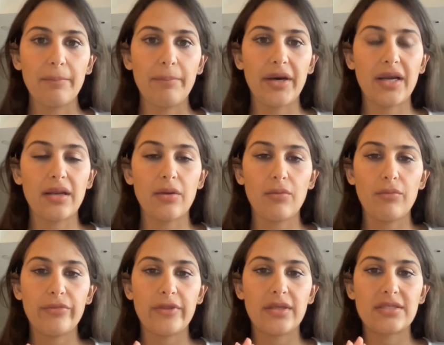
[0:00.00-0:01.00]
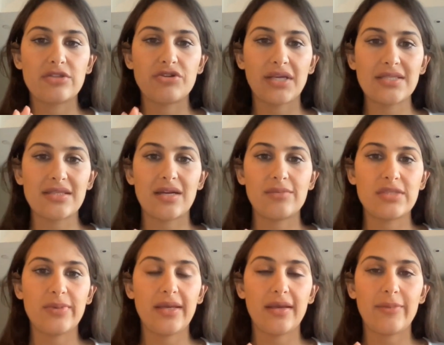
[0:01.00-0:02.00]
But the stress that I'm
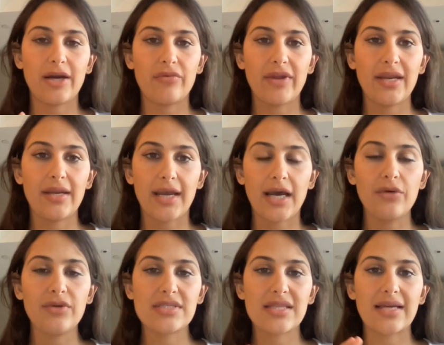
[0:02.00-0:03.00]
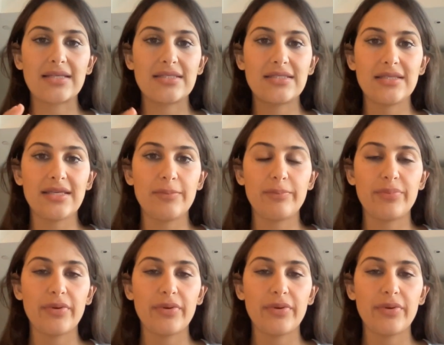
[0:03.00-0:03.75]
speaking about right now is that deep